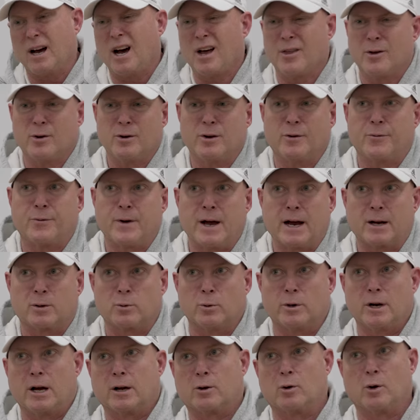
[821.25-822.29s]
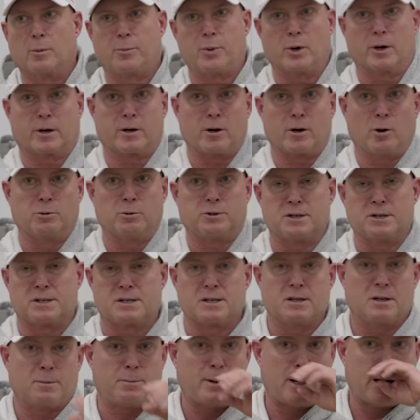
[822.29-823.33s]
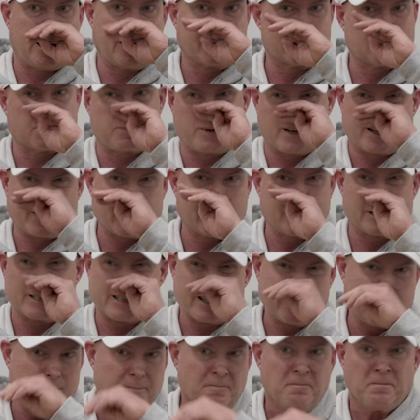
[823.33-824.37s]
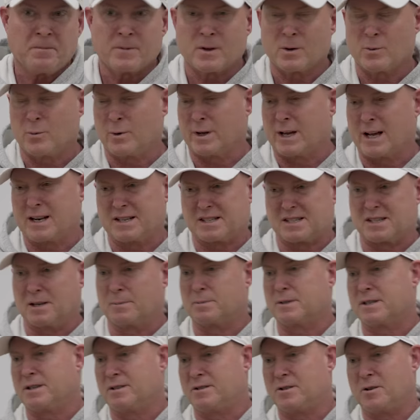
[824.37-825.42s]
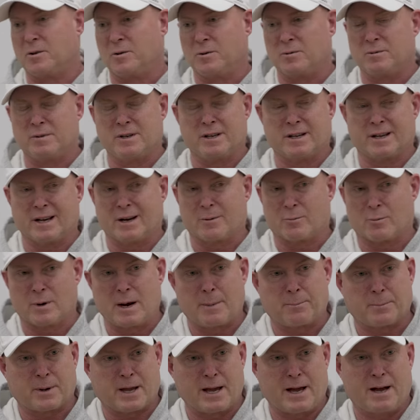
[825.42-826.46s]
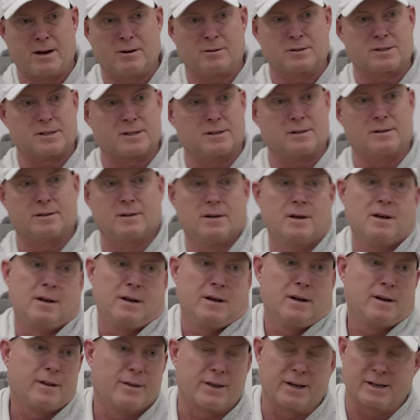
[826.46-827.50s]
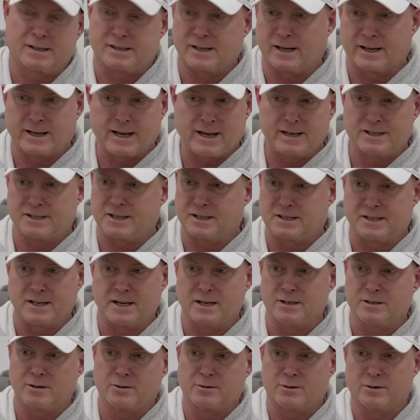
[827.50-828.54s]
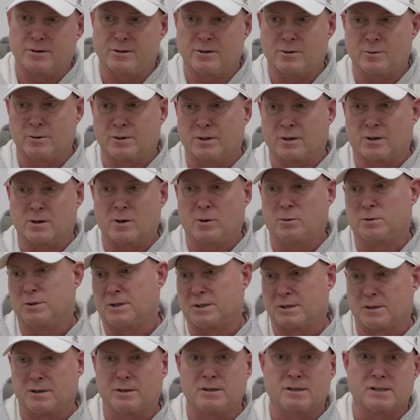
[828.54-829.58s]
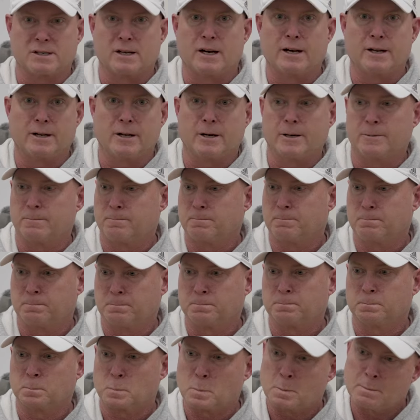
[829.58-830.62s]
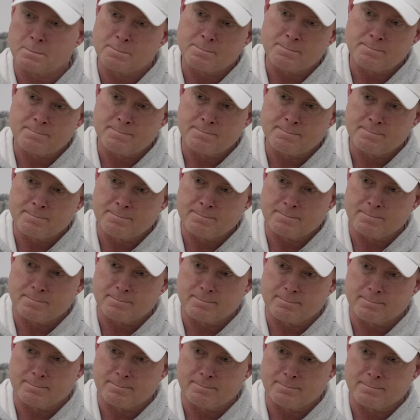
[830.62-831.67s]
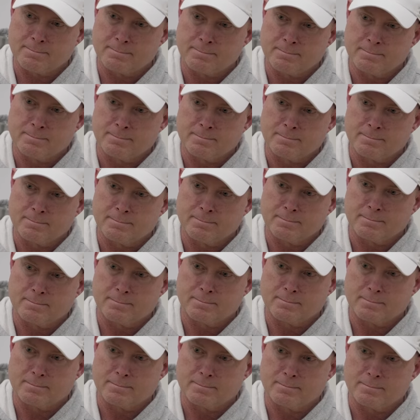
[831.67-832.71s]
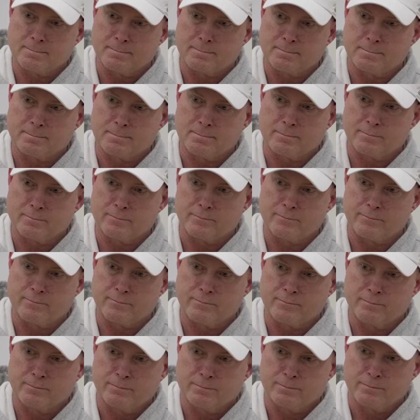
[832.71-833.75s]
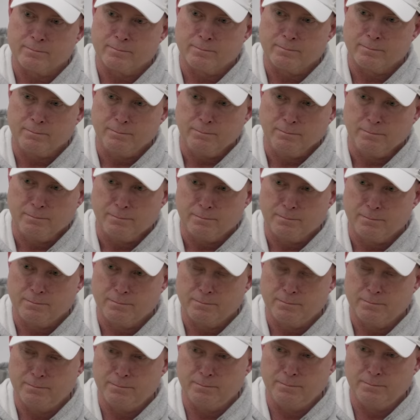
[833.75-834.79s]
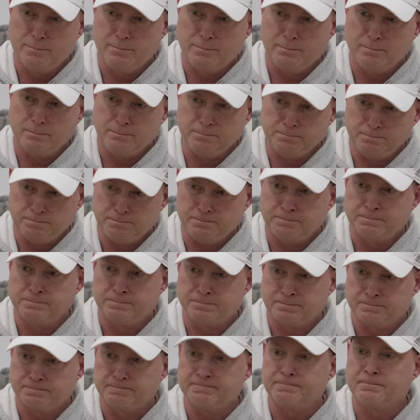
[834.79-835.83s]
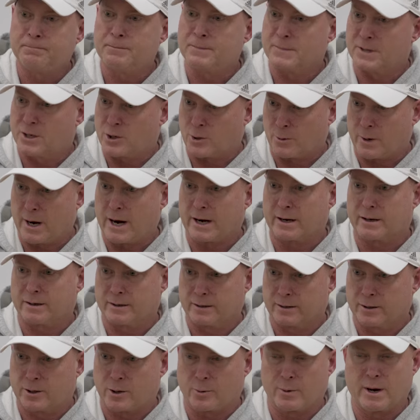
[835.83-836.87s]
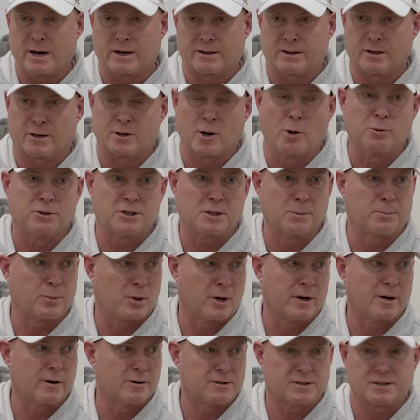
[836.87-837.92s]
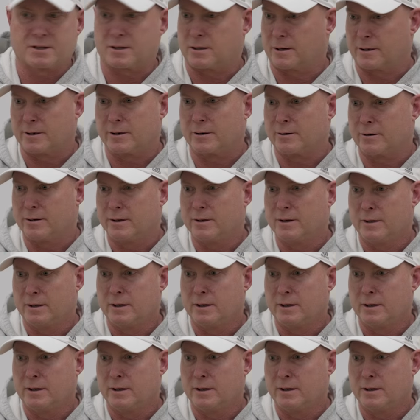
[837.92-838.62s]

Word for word: Other than the fact we're not going to put coaches in the box because we got to substitute, and you got rep counts and things like that. It's just easier to do with the coaches on the sideline. But this hasn't been cleared yet by the NCAA, right? And, we'll, and if I'm hearing you right, the linebacker you'll have a green dot too on defense. Correct. Correct. The coach to players cleared.